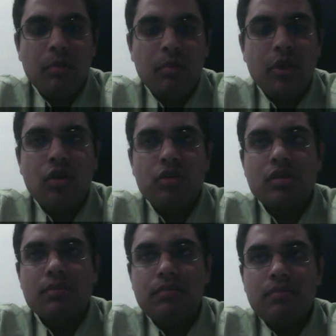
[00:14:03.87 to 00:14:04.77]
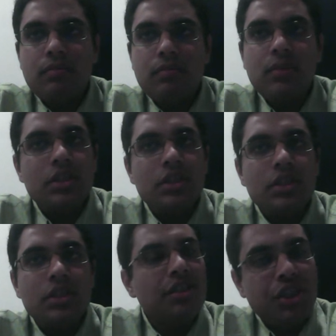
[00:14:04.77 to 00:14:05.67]
Because there is
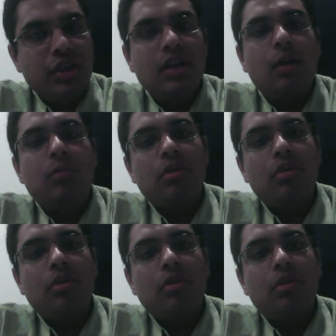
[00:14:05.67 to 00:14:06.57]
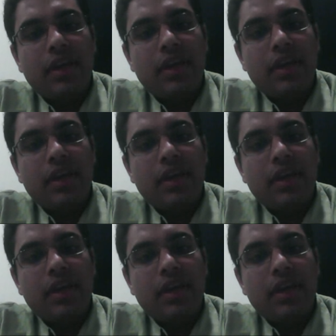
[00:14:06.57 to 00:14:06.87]
a sheer number of cases,